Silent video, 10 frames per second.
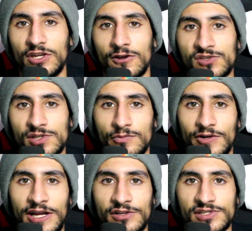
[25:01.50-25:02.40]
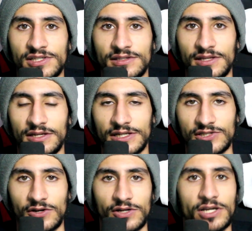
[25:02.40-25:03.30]
and you go somewhere else, and it's
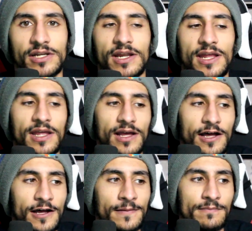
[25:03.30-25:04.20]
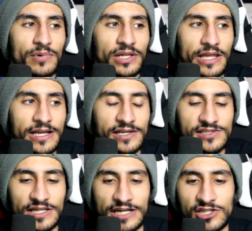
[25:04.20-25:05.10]
all good. But like I
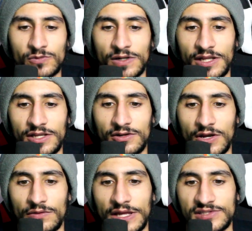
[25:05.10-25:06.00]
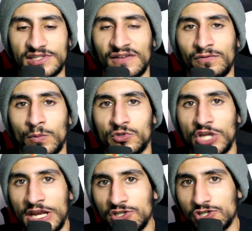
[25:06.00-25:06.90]
said, I just want to let you know that stuff won't
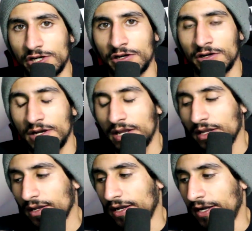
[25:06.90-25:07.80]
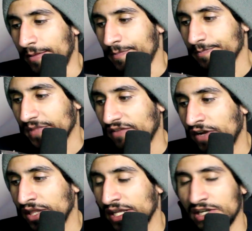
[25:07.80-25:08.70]
change here. If
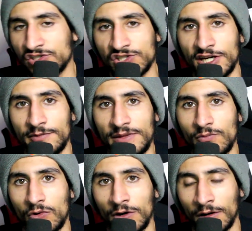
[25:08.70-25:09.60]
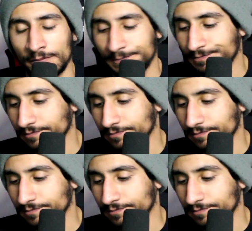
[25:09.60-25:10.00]
anything, it's just going to be more.